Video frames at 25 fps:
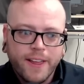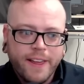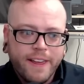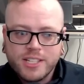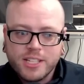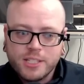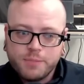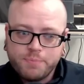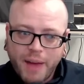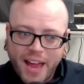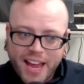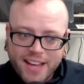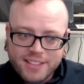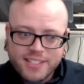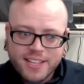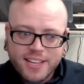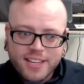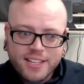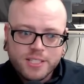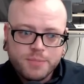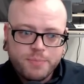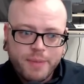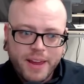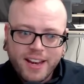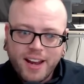It says
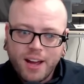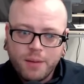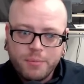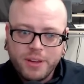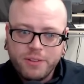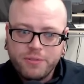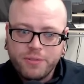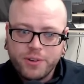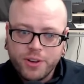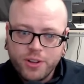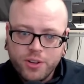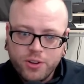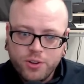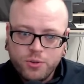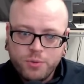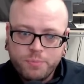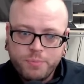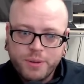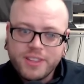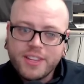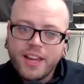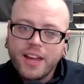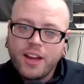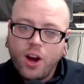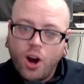passkeys may not be for you,
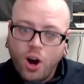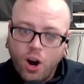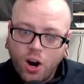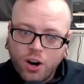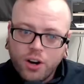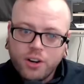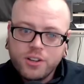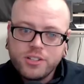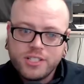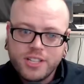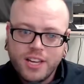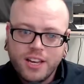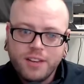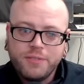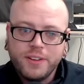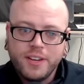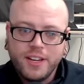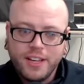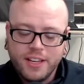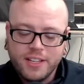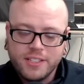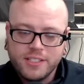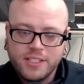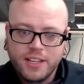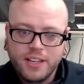but they are safe and
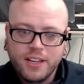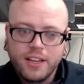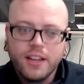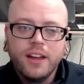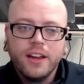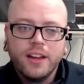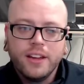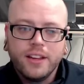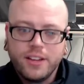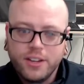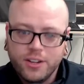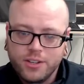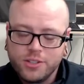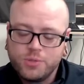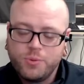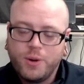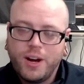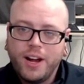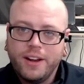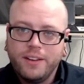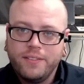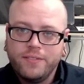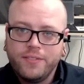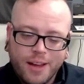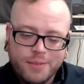easy. Here's why.